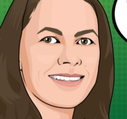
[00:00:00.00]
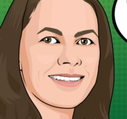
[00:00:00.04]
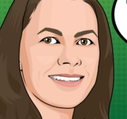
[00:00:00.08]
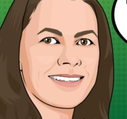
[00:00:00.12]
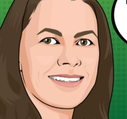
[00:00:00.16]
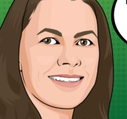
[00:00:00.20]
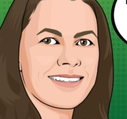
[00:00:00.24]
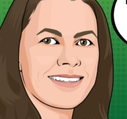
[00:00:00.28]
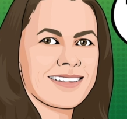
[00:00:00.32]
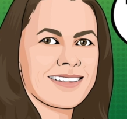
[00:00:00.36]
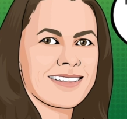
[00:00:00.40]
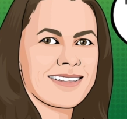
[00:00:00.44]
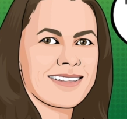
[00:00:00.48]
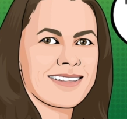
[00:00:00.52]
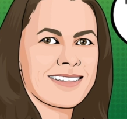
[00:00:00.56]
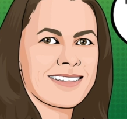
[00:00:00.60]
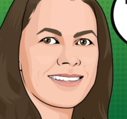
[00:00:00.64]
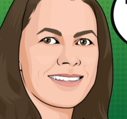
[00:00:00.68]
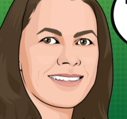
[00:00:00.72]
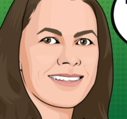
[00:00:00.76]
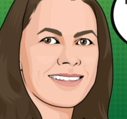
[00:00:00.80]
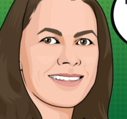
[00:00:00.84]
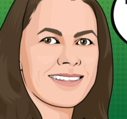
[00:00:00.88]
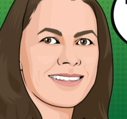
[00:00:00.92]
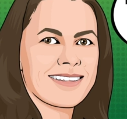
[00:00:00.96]

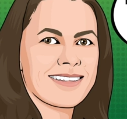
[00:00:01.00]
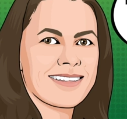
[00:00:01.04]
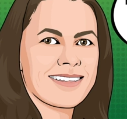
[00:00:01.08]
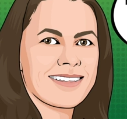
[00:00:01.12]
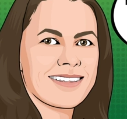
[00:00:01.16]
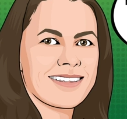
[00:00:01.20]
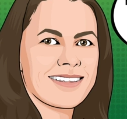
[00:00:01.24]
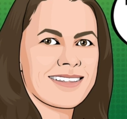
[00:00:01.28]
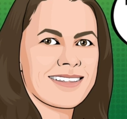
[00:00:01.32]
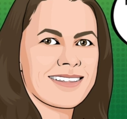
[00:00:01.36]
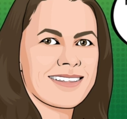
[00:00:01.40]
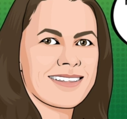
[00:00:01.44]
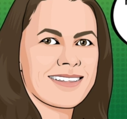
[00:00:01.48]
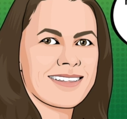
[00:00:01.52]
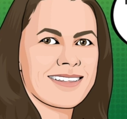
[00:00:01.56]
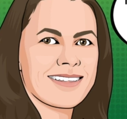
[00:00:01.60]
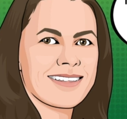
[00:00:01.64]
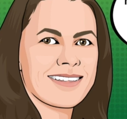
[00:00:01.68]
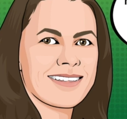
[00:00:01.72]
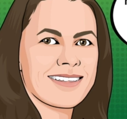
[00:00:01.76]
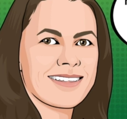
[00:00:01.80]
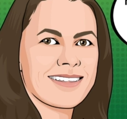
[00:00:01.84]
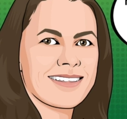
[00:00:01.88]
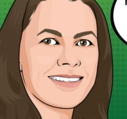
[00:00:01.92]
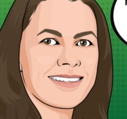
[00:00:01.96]

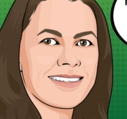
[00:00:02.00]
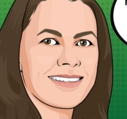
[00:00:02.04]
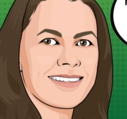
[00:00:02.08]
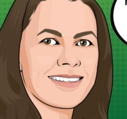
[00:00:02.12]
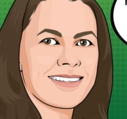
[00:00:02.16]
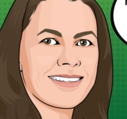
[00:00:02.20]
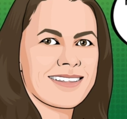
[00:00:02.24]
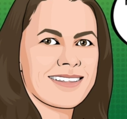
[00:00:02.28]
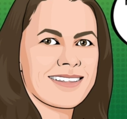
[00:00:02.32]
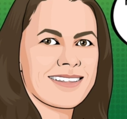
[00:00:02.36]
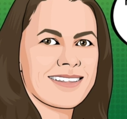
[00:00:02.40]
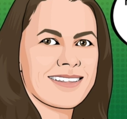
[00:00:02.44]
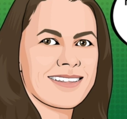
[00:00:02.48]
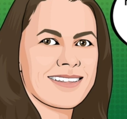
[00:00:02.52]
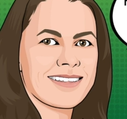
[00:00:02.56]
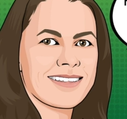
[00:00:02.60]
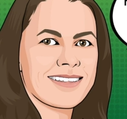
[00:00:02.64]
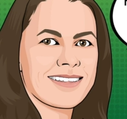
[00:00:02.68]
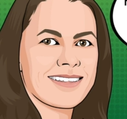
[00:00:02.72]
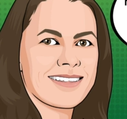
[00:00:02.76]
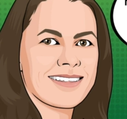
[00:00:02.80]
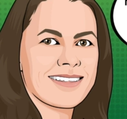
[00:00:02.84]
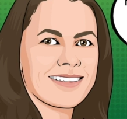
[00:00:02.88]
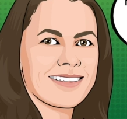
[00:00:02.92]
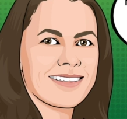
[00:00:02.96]

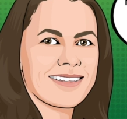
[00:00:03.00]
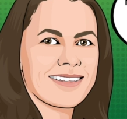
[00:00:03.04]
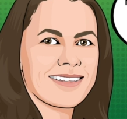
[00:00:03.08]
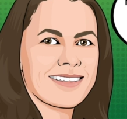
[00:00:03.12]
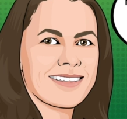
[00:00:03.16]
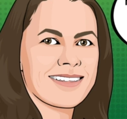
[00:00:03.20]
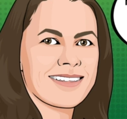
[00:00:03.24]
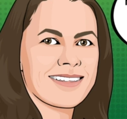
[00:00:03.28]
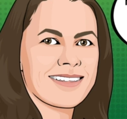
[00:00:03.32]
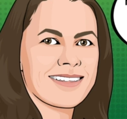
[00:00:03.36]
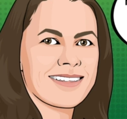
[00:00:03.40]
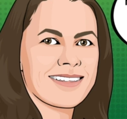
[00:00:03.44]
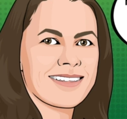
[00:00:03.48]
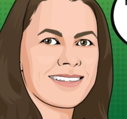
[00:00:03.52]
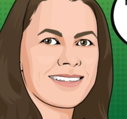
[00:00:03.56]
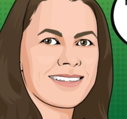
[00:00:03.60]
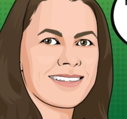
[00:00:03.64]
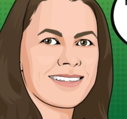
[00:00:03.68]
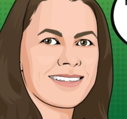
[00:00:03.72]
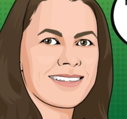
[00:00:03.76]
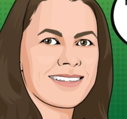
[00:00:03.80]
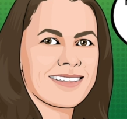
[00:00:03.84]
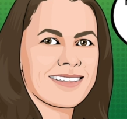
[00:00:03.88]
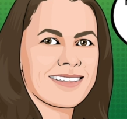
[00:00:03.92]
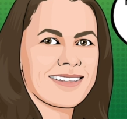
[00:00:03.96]

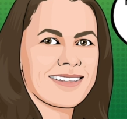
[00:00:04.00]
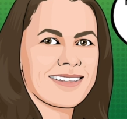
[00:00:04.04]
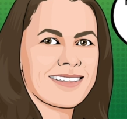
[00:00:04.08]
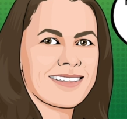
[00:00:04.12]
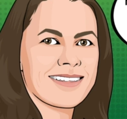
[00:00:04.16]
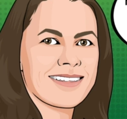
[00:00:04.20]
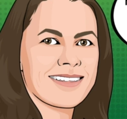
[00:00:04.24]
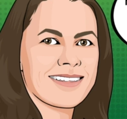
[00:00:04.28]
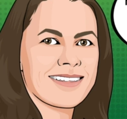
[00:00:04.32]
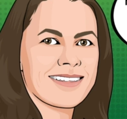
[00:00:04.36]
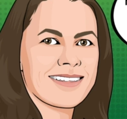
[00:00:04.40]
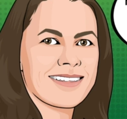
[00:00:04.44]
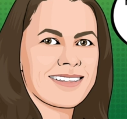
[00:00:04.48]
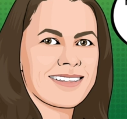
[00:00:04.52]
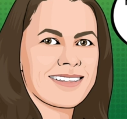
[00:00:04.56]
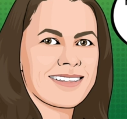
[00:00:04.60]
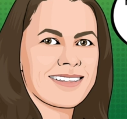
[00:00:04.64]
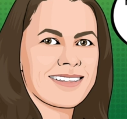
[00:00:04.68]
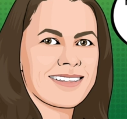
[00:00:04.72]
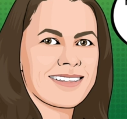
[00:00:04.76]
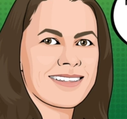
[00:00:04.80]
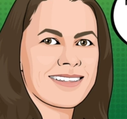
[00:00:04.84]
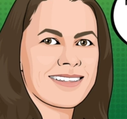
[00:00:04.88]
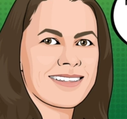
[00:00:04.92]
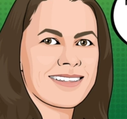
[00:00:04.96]

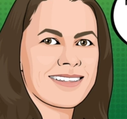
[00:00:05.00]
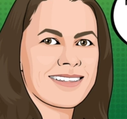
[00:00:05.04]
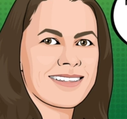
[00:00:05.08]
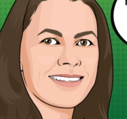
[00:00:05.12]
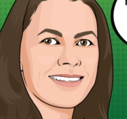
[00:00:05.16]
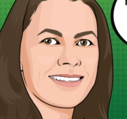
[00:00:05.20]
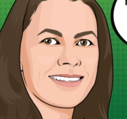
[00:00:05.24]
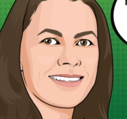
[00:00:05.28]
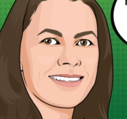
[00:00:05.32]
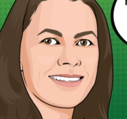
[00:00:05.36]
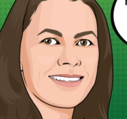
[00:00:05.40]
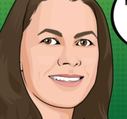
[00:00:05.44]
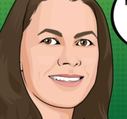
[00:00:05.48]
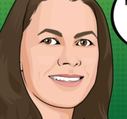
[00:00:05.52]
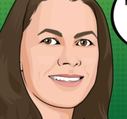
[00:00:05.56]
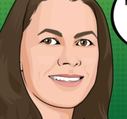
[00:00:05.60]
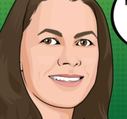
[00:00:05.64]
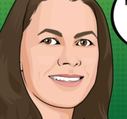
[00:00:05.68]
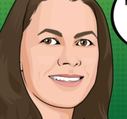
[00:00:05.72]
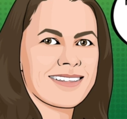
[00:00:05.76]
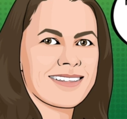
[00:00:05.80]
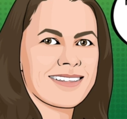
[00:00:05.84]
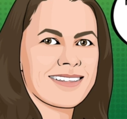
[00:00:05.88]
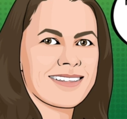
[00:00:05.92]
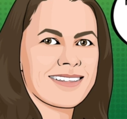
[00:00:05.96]

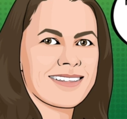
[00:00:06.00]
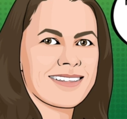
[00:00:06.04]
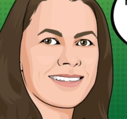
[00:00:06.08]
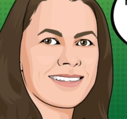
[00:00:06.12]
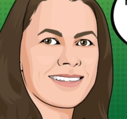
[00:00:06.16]
(no lip movement)